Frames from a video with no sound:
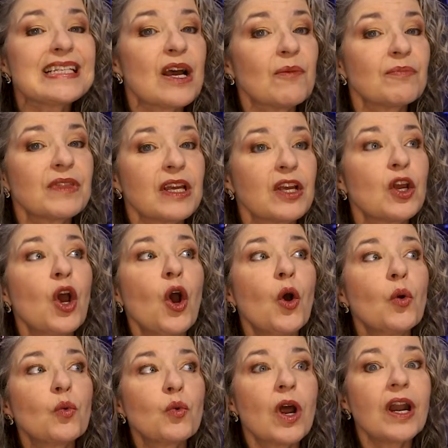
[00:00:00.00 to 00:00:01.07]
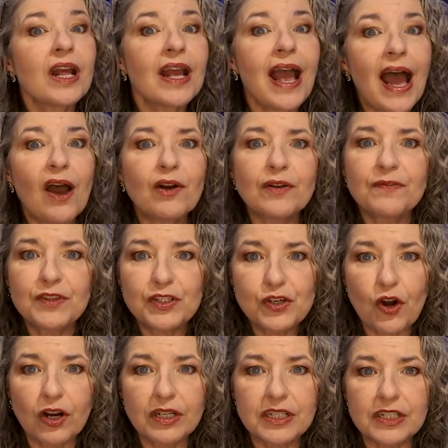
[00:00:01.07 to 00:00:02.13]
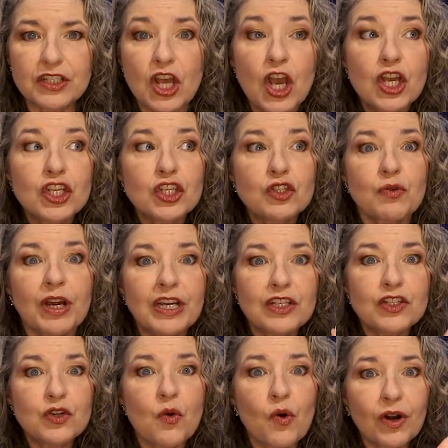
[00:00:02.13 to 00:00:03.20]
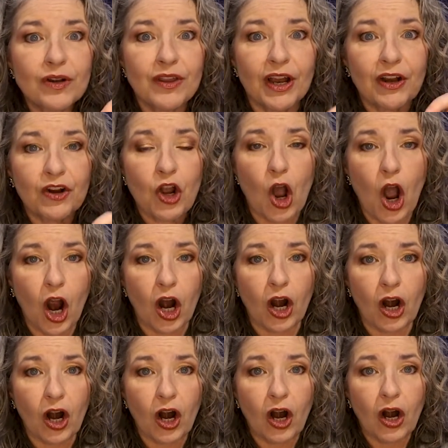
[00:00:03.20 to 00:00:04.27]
something running out of the darkness straight toward their car.